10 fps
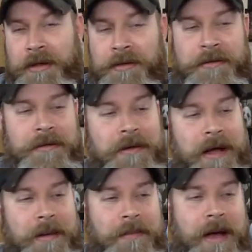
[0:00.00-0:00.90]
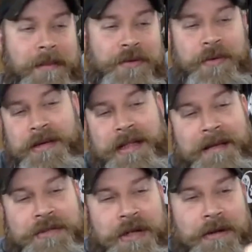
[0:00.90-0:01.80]
you. I'm doing a
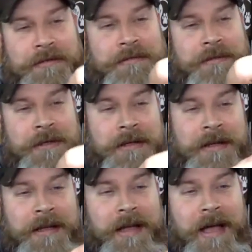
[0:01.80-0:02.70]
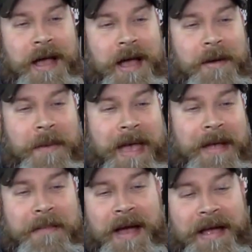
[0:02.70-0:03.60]
live show.
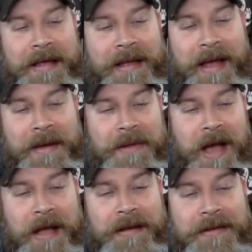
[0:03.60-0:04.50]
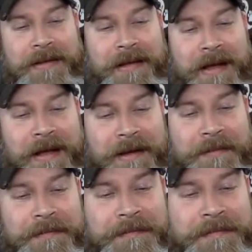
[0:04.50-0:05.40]
I'm not.
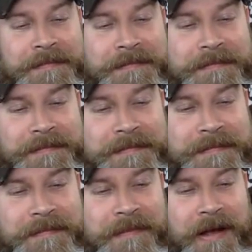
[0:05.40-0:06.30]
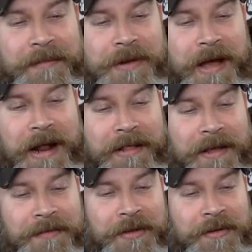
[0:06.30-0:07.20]
I'm not. I
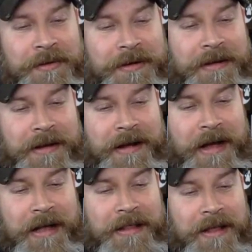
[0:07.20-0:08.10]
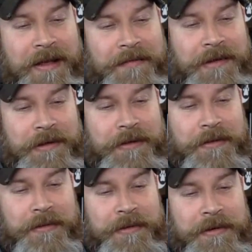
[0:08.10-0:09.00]
love you. I love
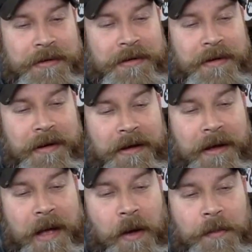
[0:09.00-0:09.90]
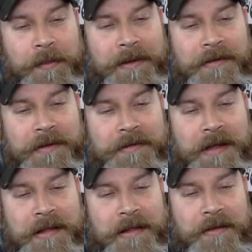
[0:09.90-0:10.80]
you. I hope Betch doesn't
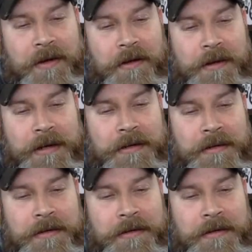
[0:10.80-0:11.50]
take that the wrong way.